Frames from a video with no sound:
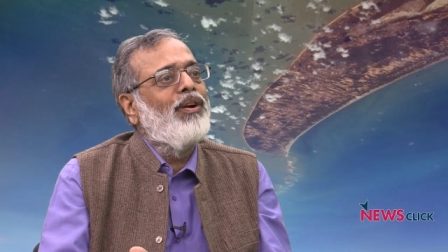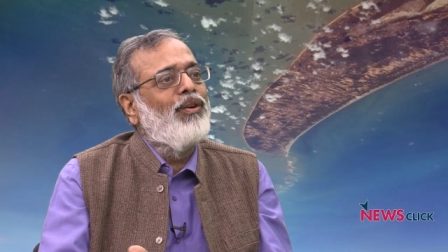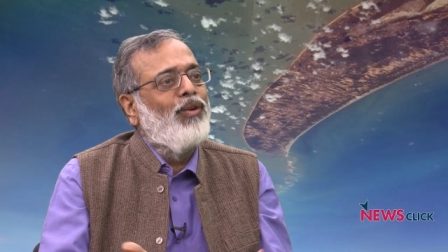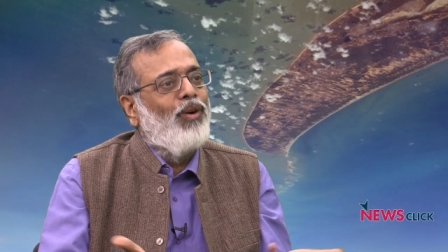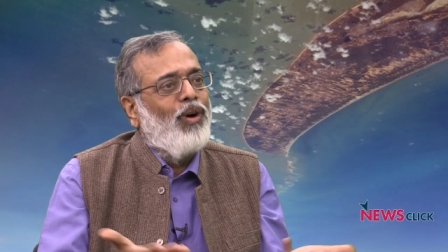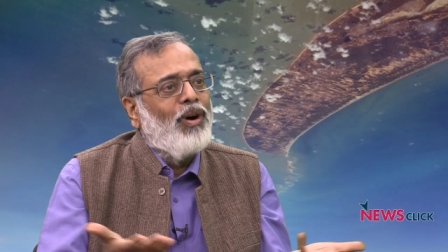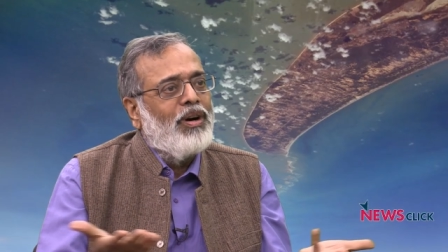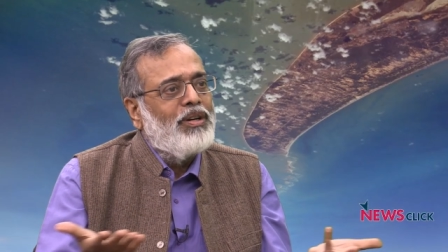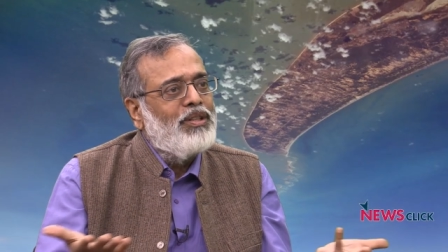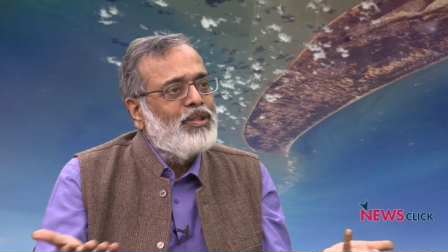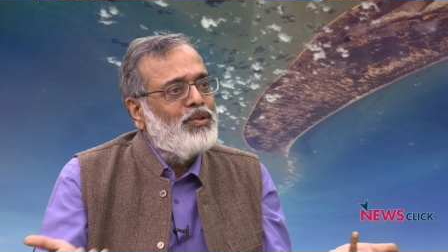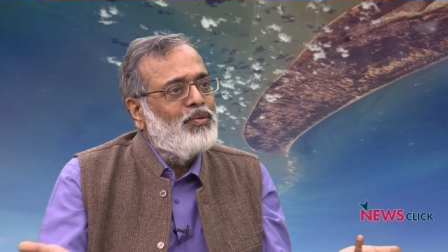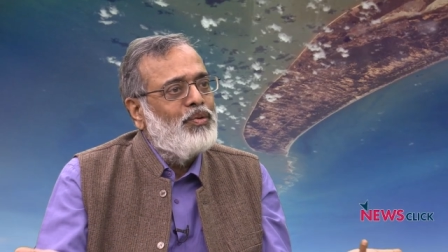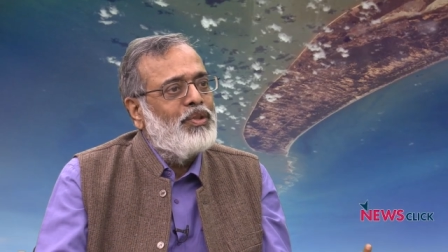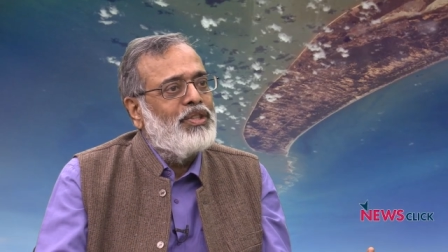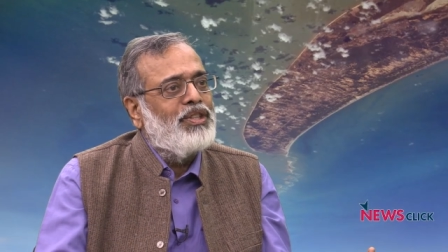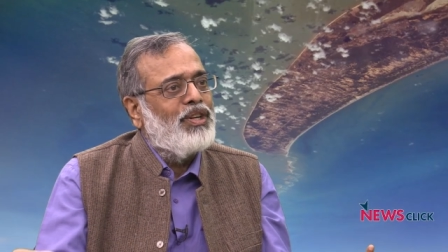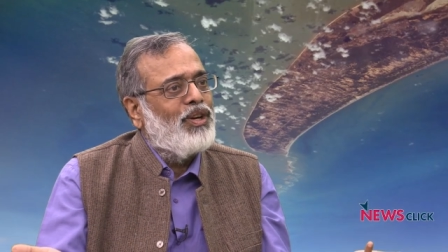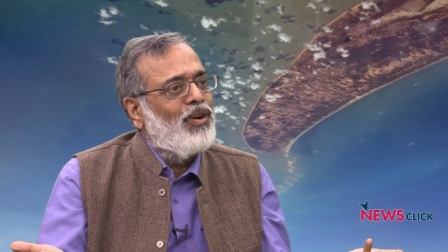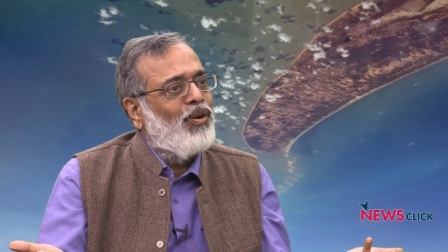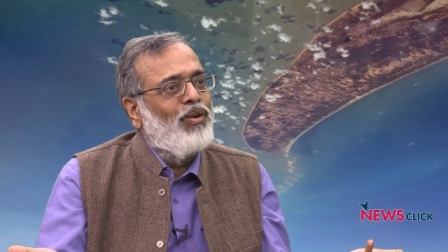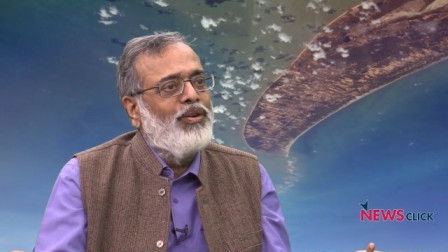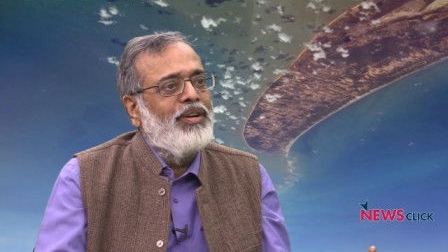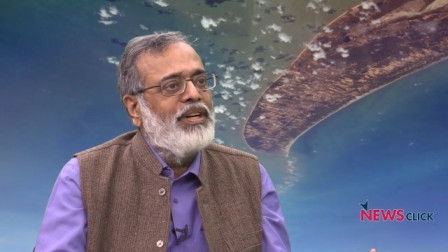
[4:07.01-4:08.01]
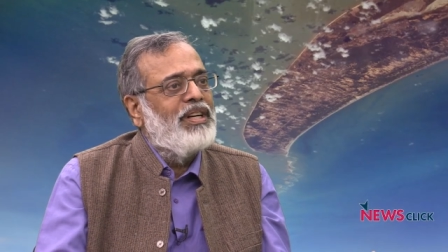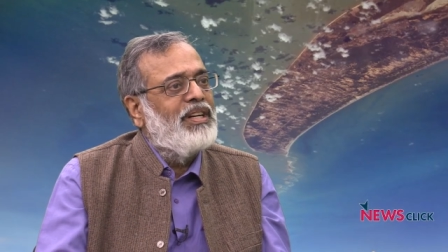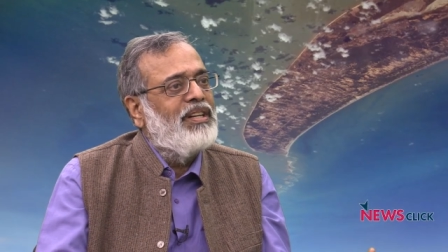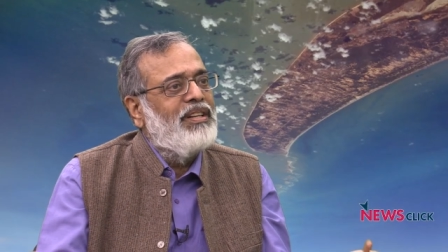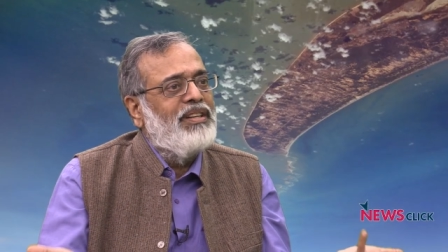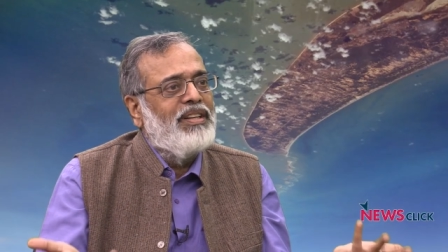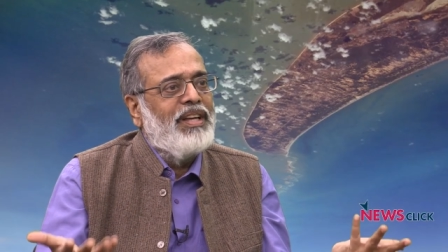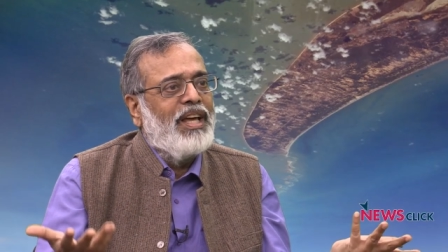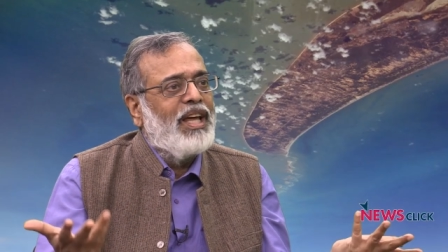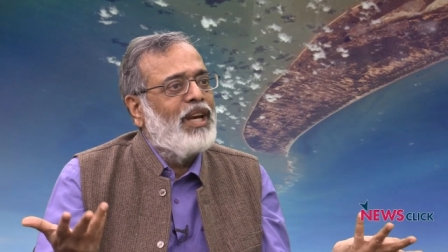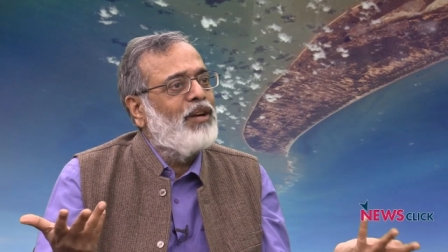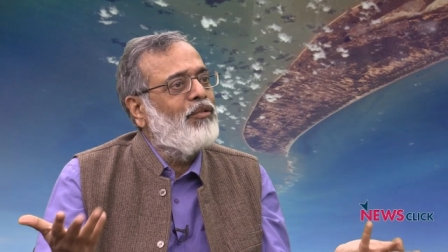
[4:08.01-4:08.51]
rocks which are already
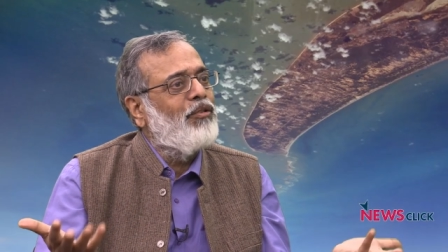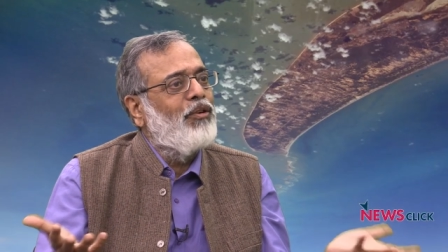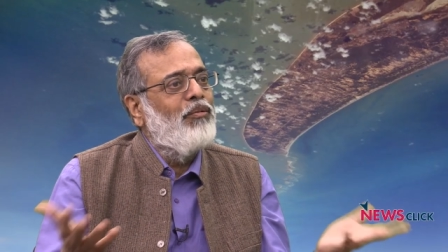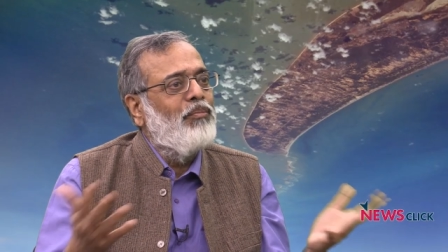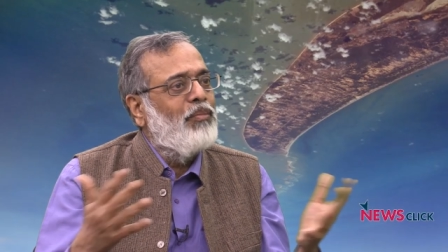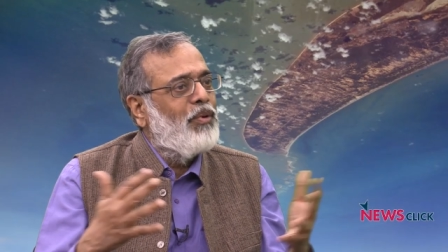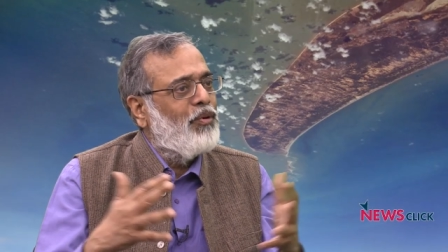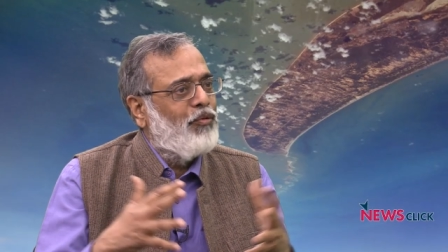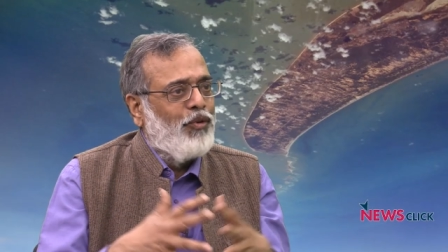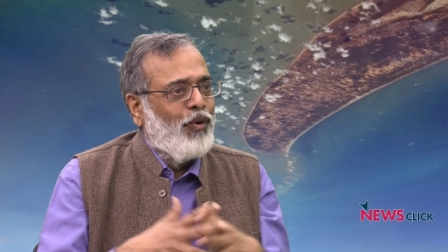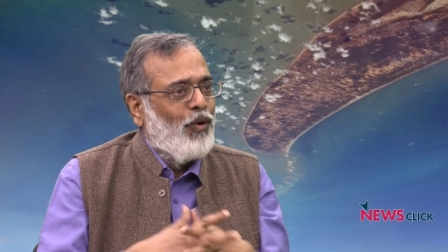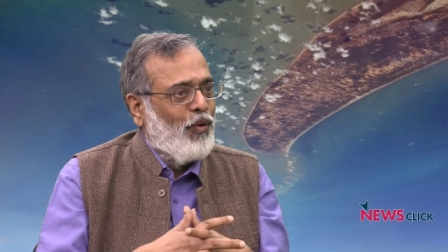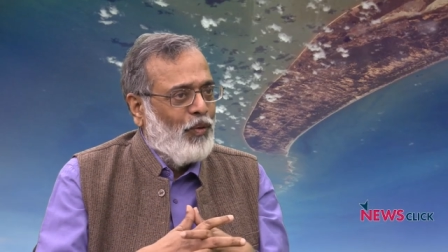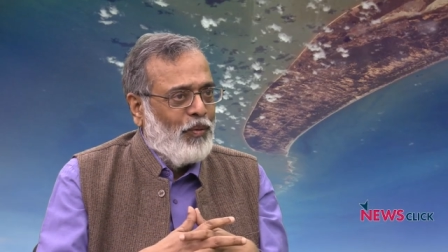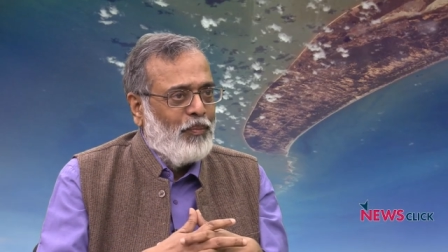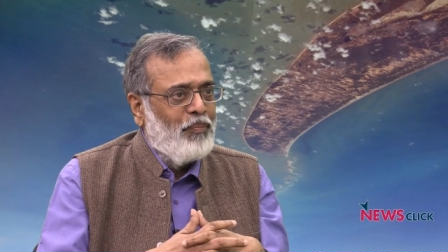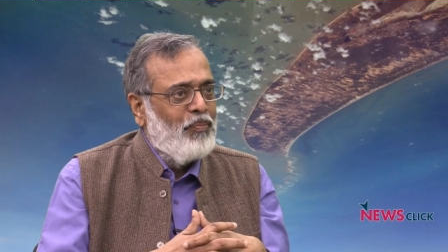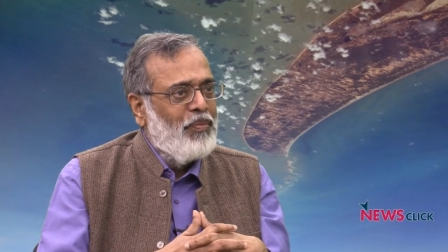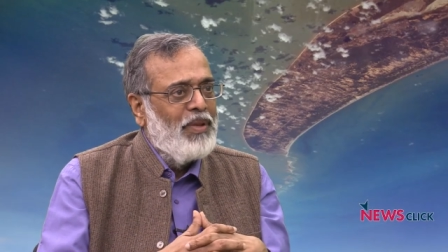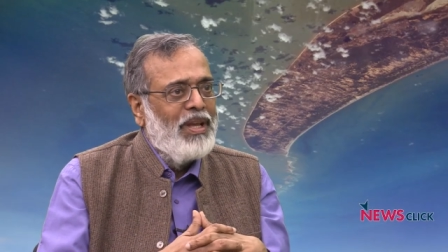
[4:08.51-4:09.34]
there from before.